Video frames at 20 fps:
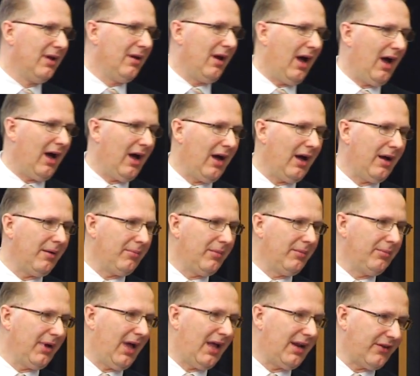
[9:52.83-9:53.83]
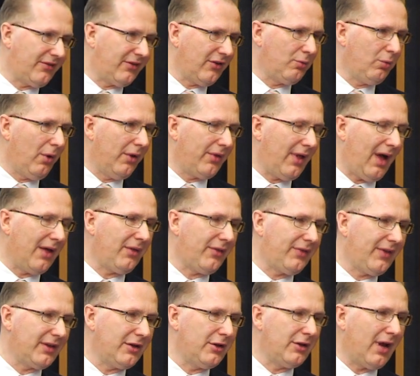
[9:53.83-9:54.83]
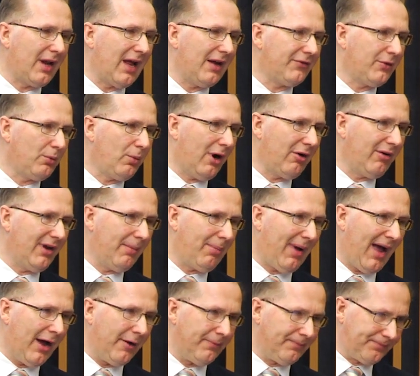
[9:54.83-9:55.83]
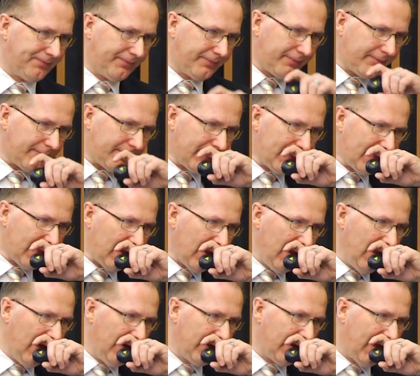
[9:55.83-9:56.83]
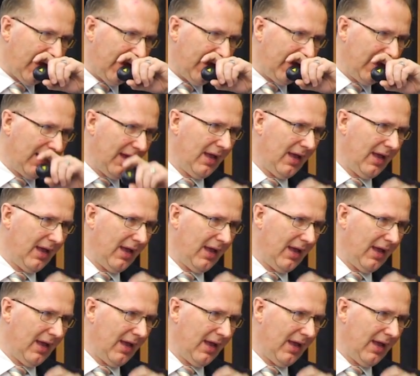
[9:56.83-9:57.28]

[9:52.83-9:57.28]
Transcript: And it's just one other thing you don't have to worry about. Okay.